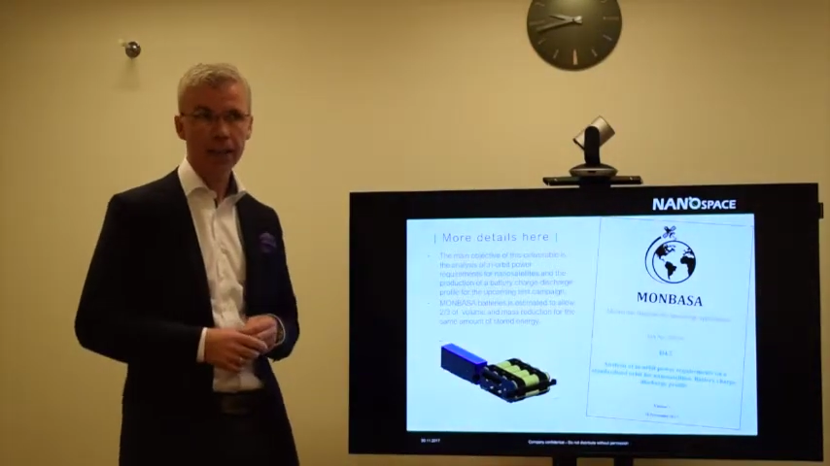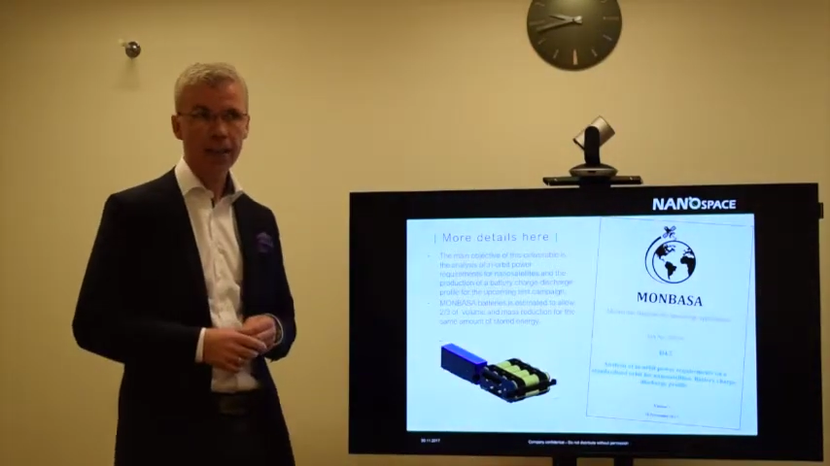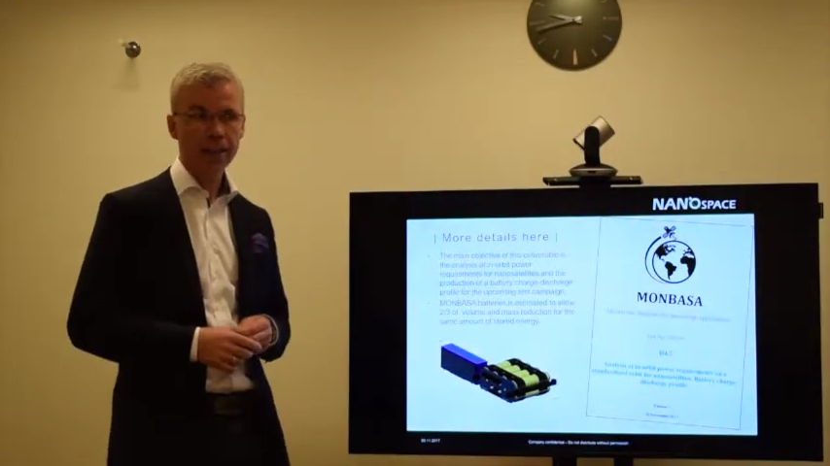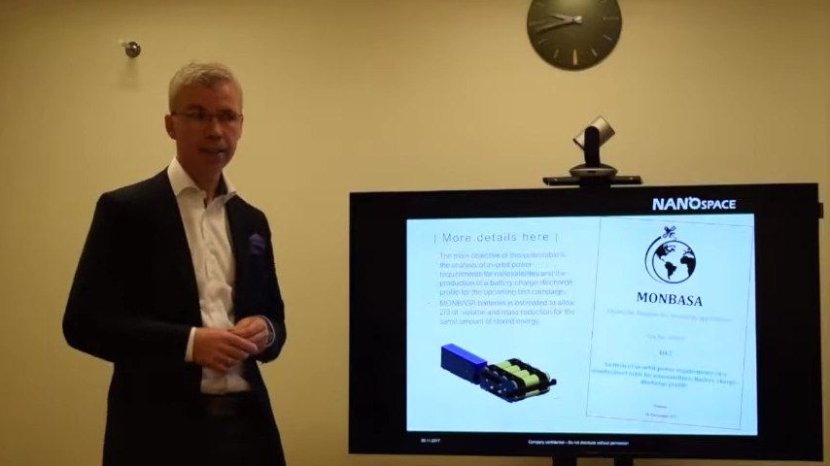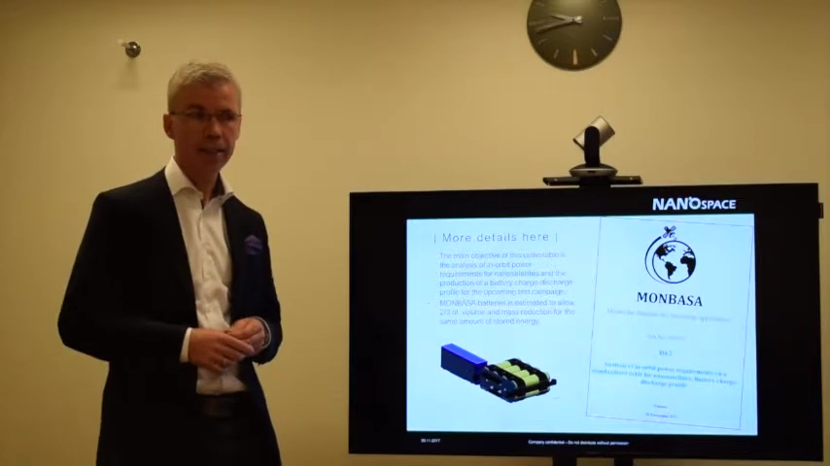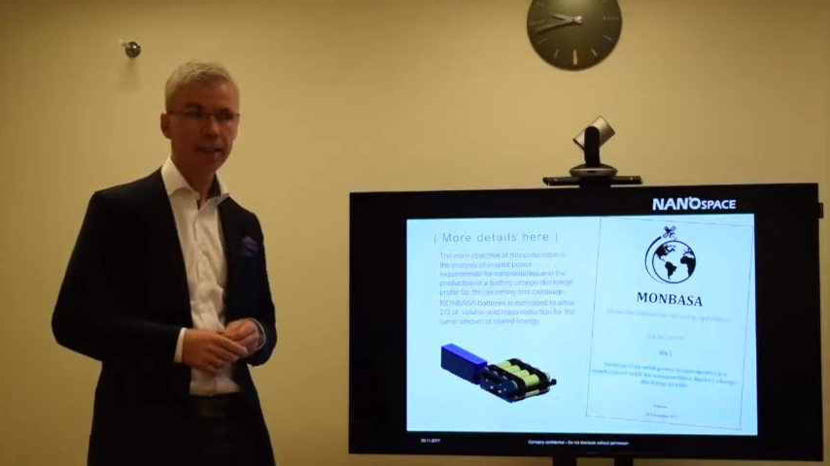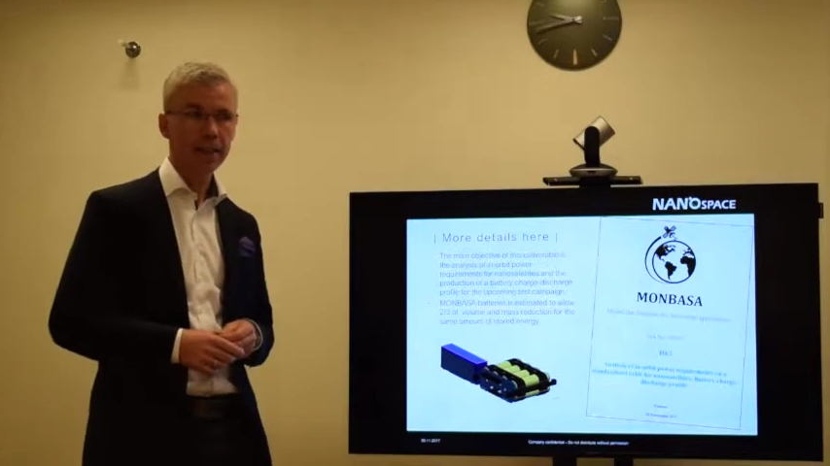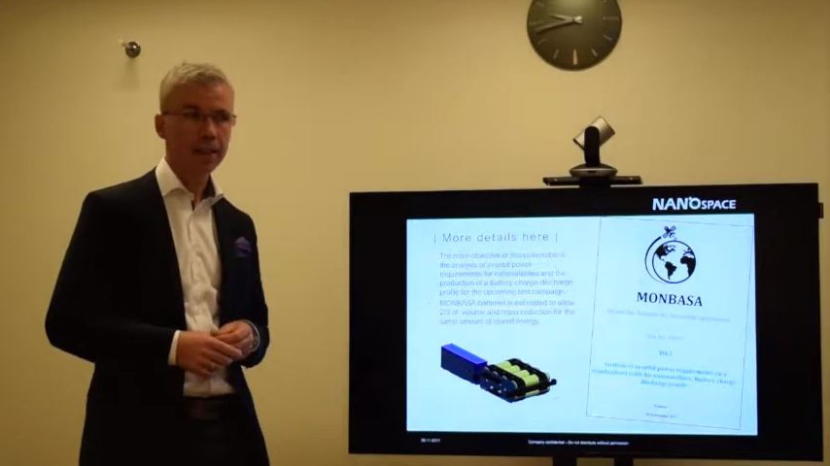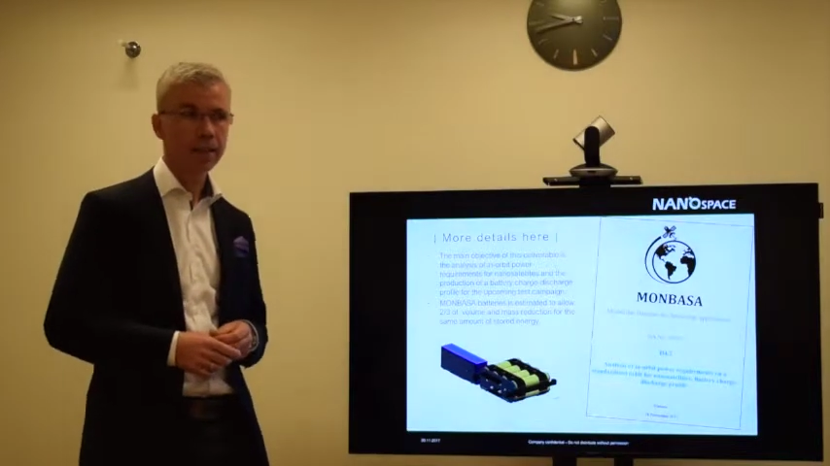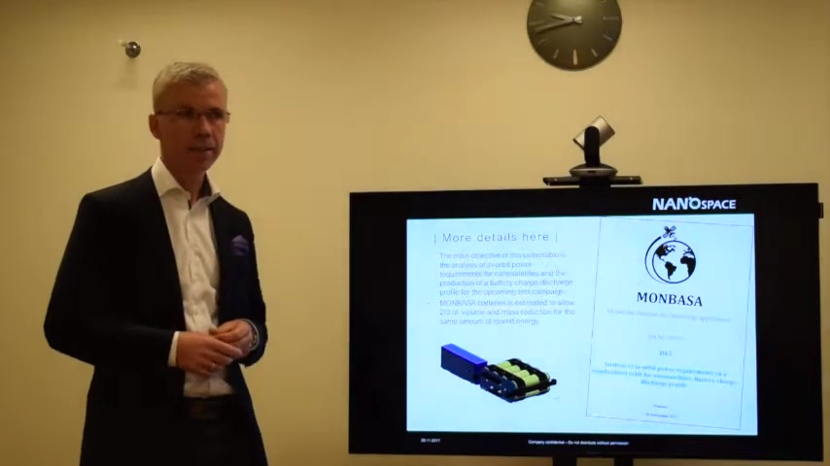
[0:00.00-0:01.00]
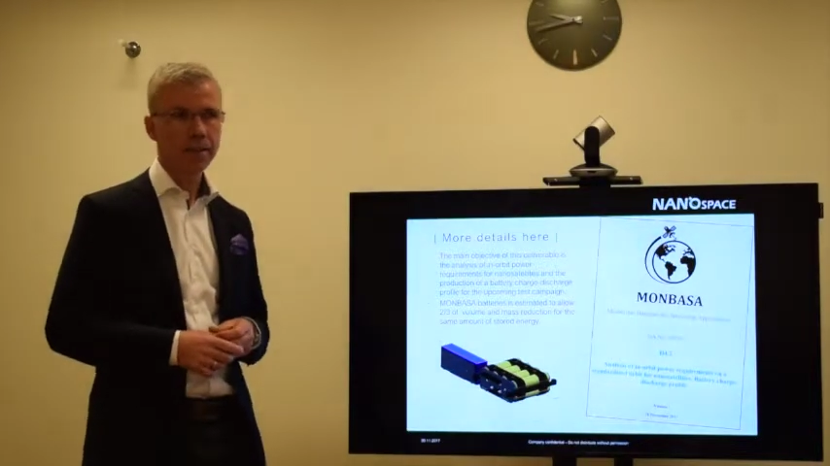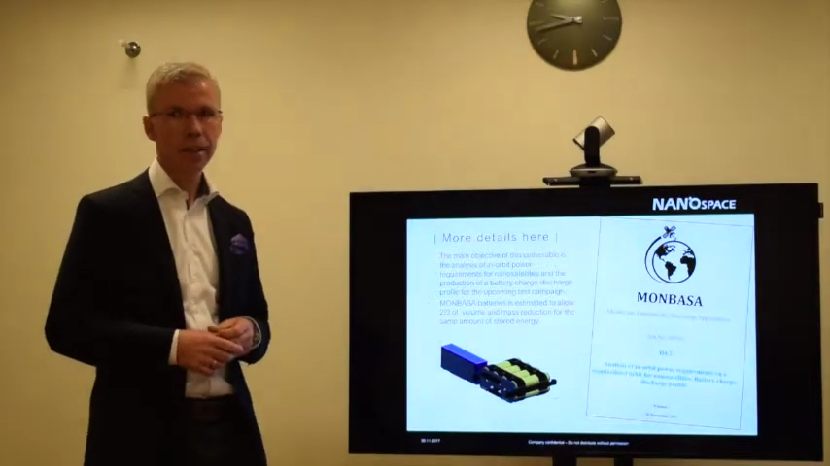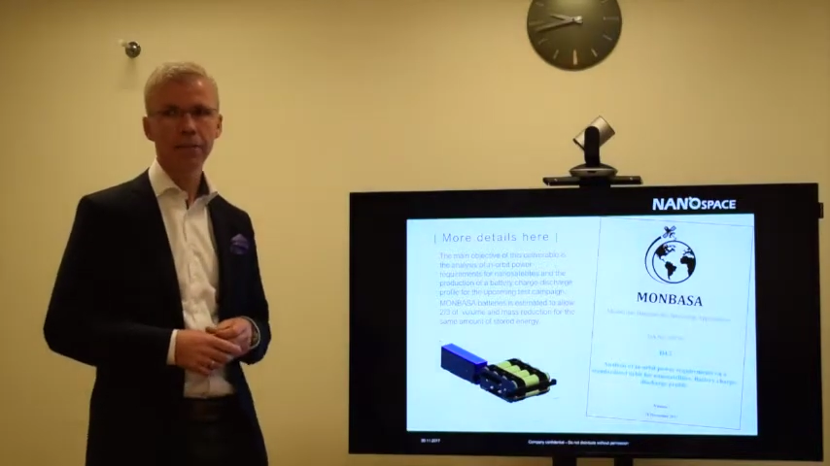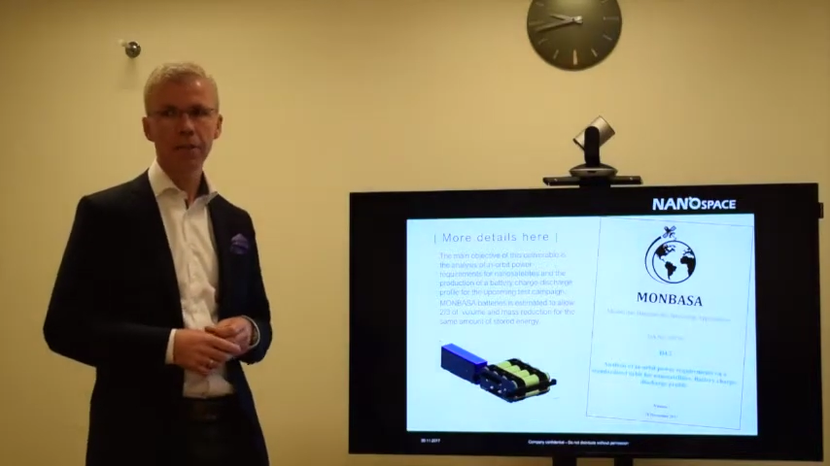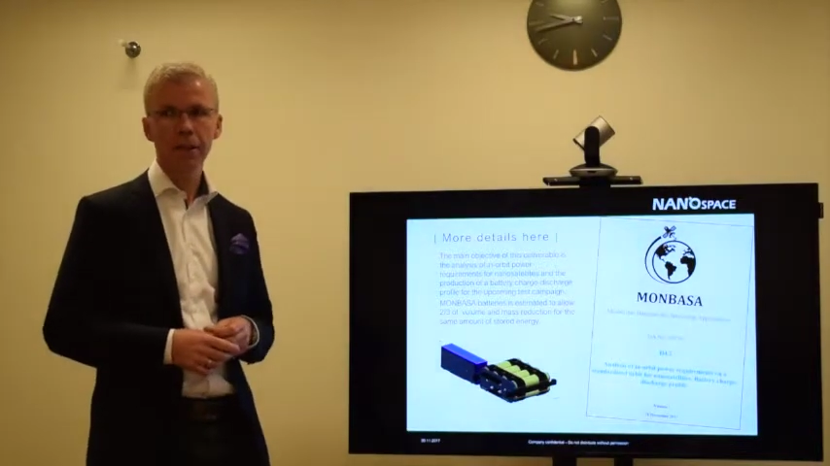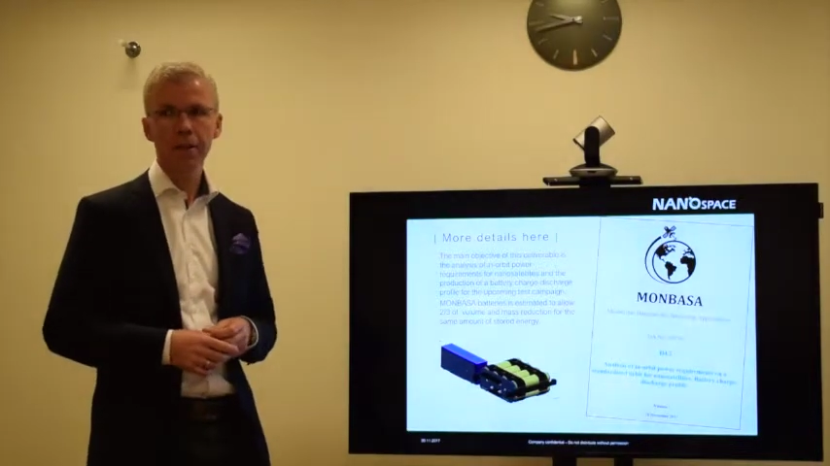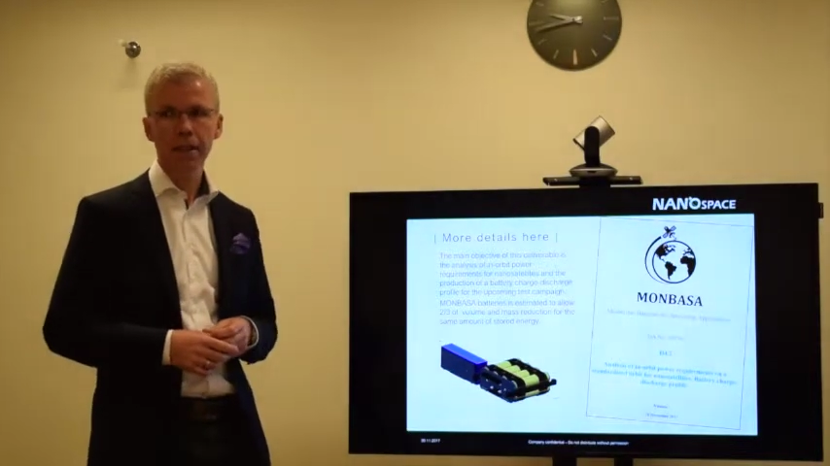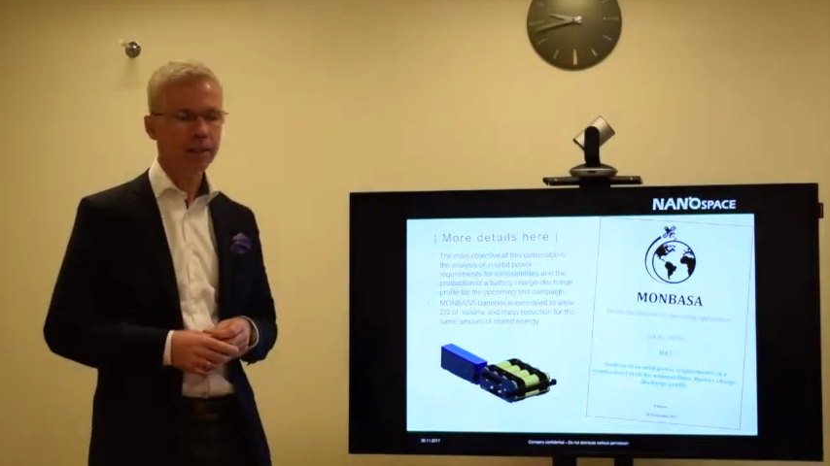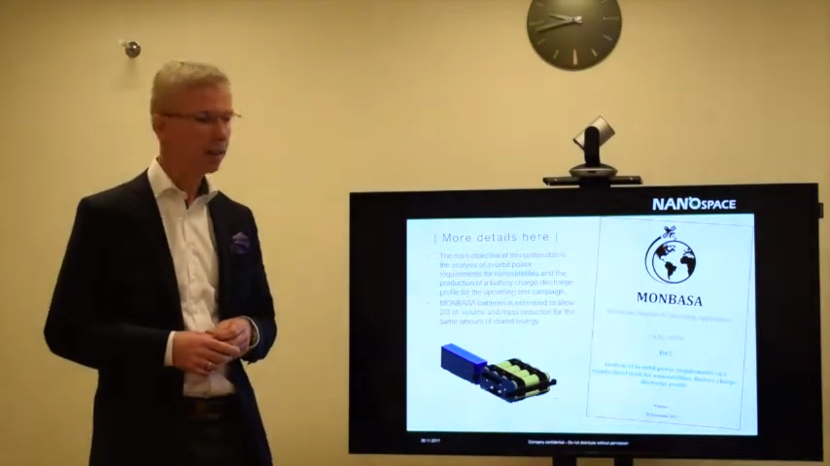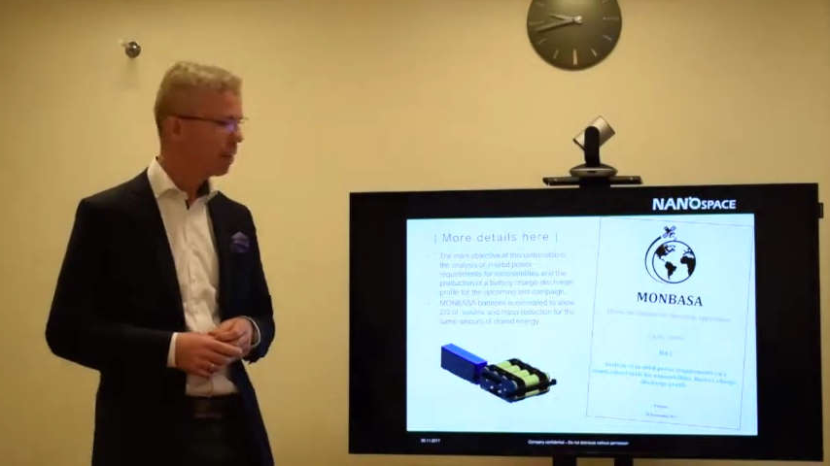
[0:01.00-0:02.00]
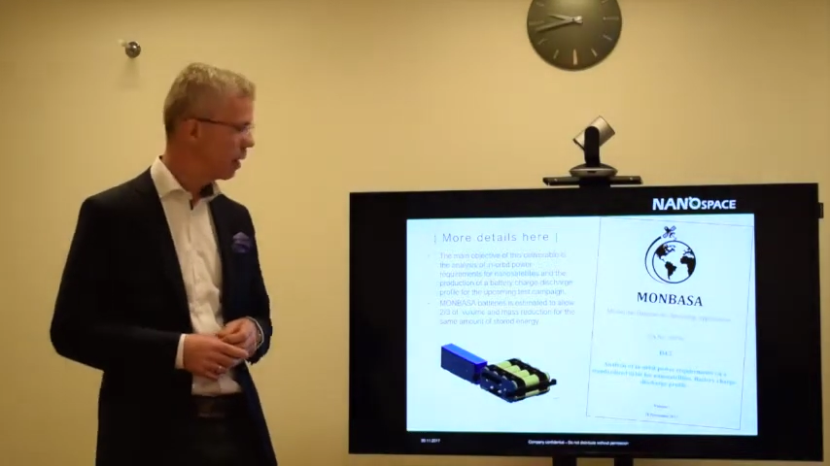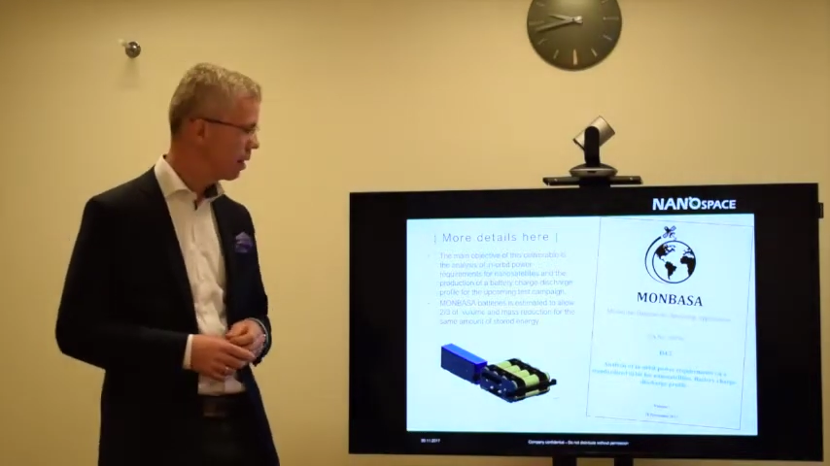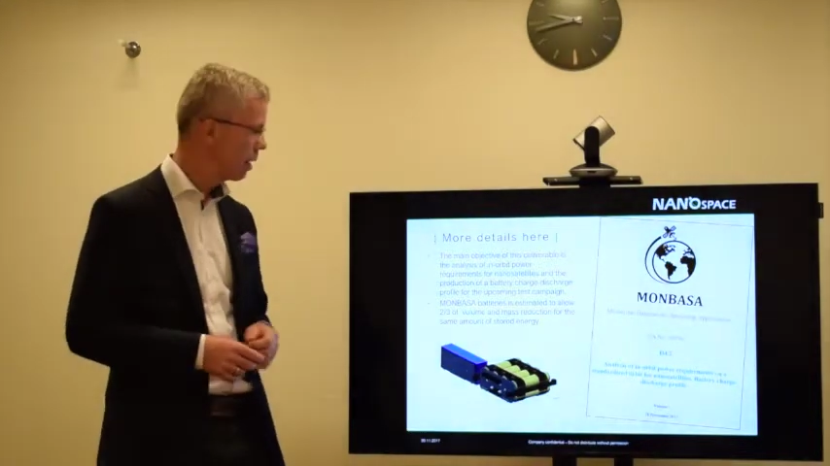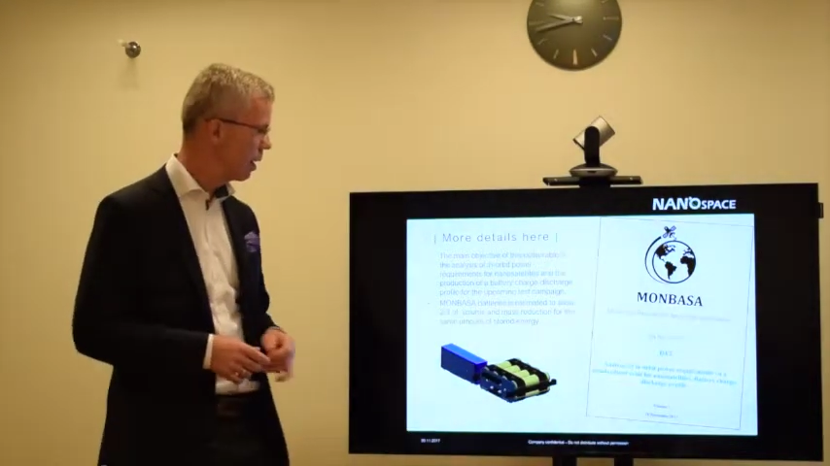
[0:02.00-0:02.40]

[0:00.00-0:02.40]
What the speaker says: actually a higher cell voltage than